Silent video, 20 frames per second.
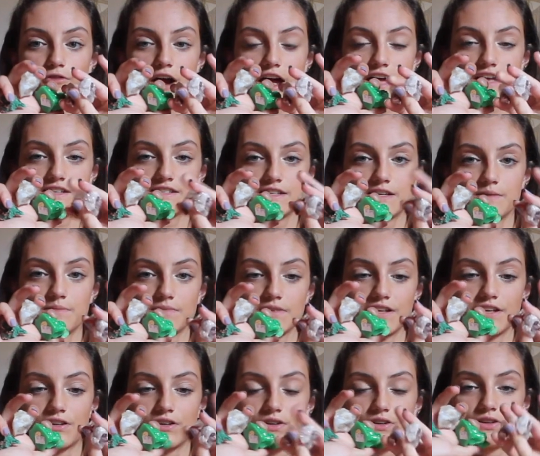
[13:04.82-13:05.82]
random
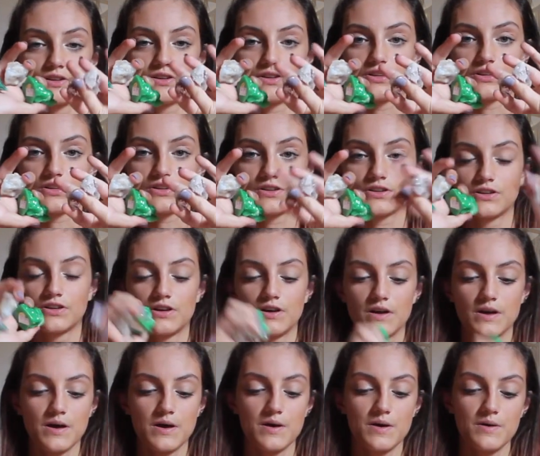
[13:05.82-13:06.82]
little
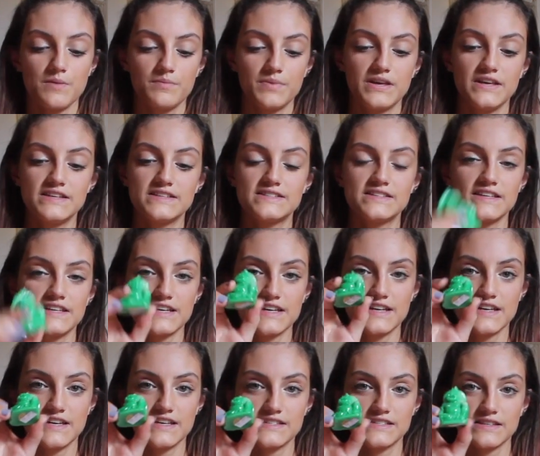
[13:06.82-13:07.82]

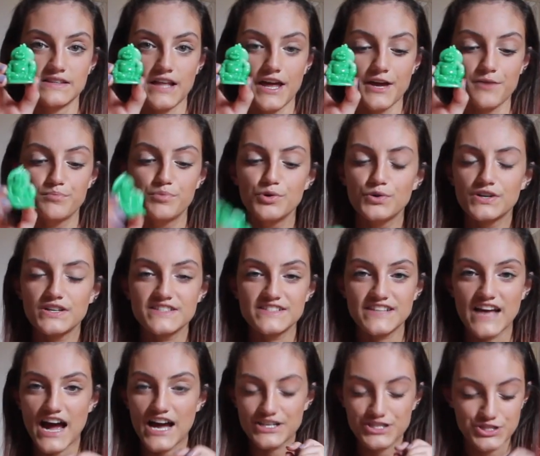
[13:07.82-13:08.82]
pieces and like Buddha
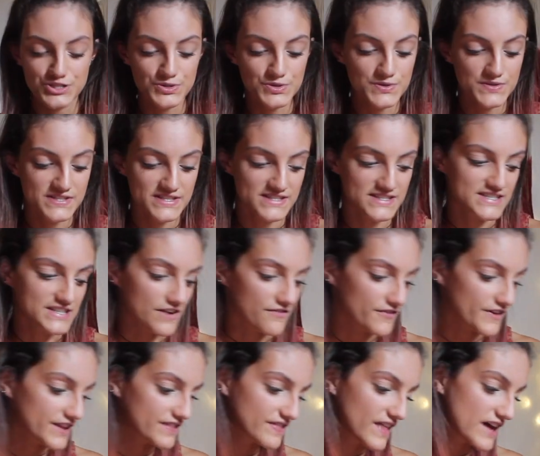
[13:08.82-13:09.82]
statues and stuff
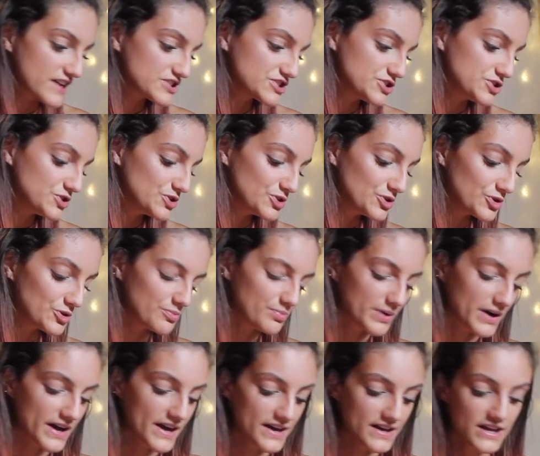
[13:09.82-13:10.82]
like that too,
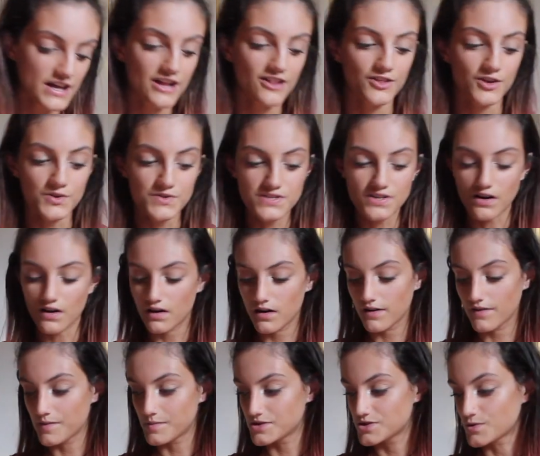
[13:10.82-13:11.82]
but those
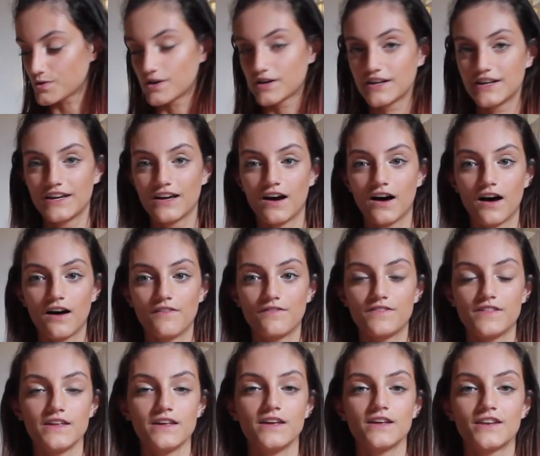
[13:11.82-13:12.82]
are the majority of
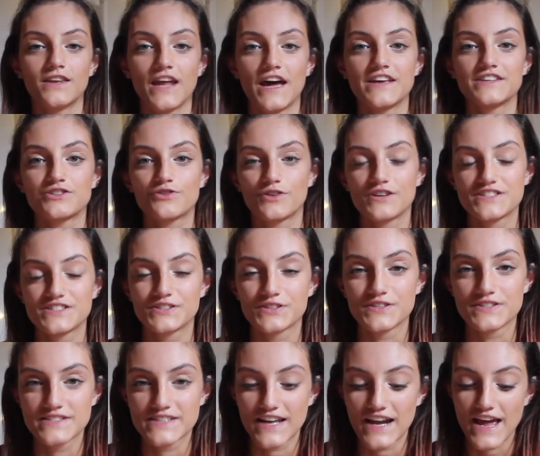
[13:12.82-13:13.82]
the nice
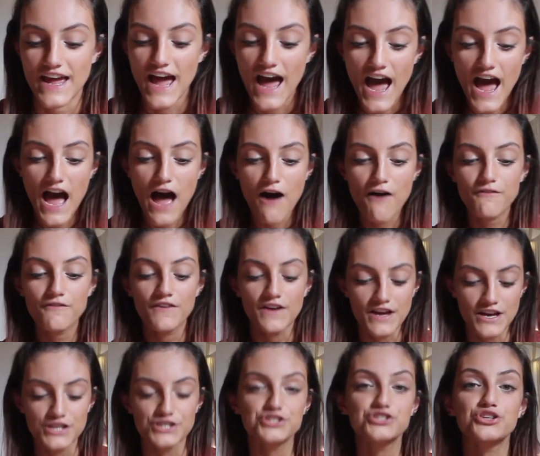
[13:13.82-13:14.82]
crystals that I have.
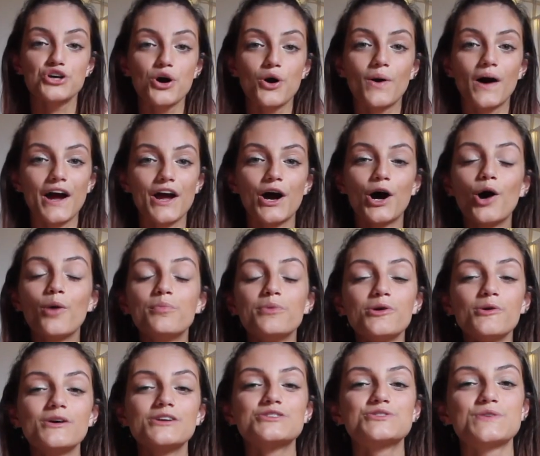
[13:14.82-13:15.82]
So I hope
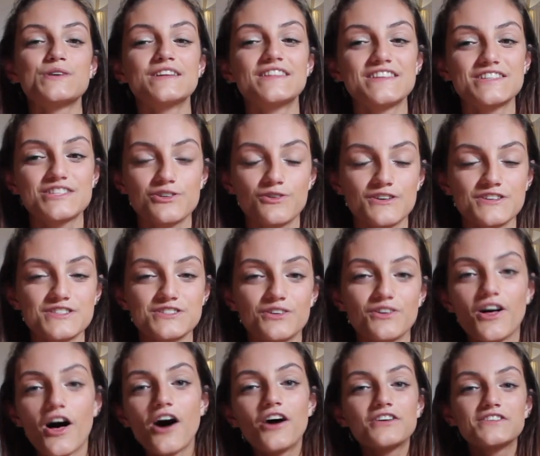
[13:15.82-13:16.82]
you enjoyed this crystal
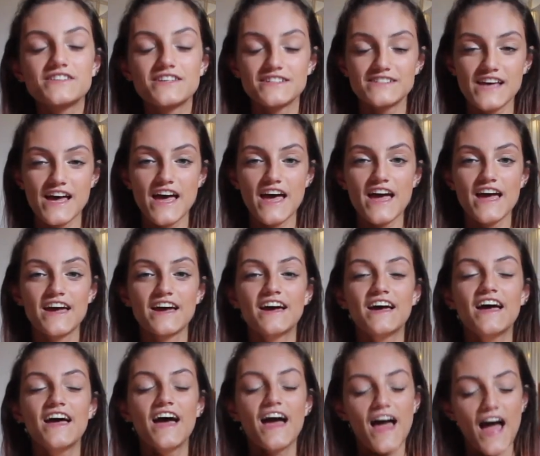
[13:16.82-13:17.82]
haul today.
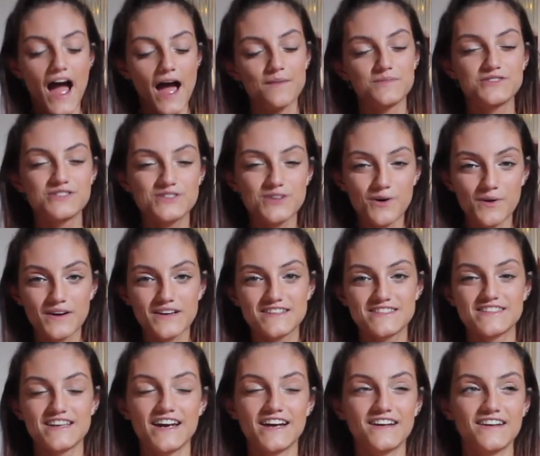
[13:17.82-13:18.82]
I'm so
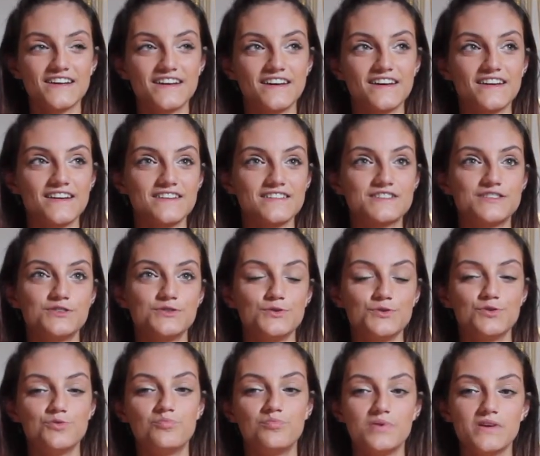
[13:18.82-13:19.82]
excited to
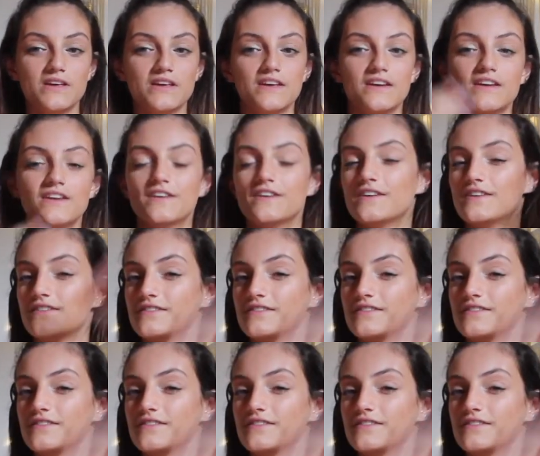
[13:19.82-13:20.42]
be,